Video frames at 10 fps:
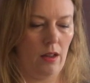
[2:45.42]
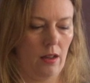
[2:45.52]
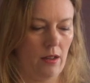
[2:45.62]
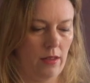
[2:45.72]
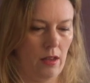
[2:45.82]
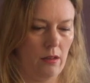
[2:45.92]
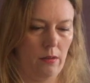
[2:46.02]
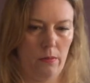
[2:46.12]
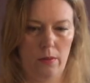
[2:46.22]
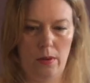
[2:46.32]
And
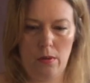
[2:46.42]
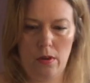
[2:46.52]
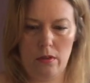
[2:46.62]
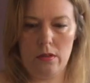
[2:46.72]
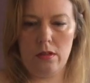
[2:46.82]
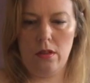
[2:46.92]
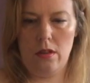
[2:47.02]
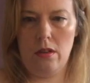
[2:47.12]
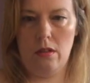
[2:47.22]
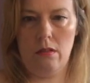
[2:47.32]
then we want
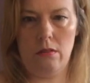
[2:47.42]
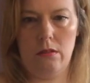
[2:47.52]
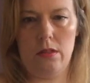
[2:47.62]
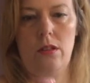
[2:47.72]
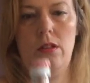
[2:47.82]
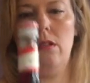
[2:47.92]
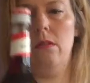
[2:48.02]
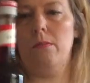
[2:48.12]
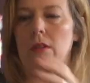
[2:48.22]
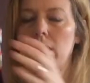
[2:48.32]
a
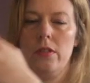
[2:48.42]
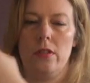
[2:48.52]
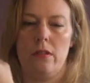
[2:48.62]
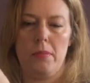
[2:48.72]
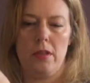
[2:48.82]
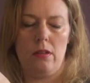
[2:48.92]
new bottle of syrup.